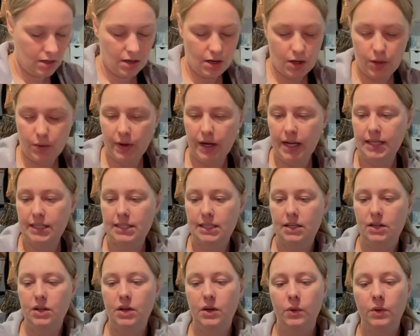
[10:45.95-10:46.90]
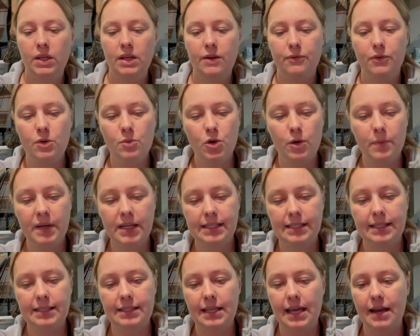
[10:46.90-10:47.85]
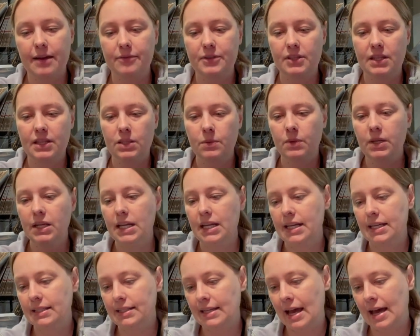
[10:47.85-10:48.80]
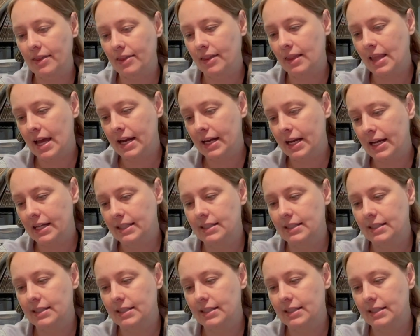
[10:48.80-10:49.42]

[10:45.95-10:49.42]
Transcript: All right, only a few more pieces left. This one is Athleta.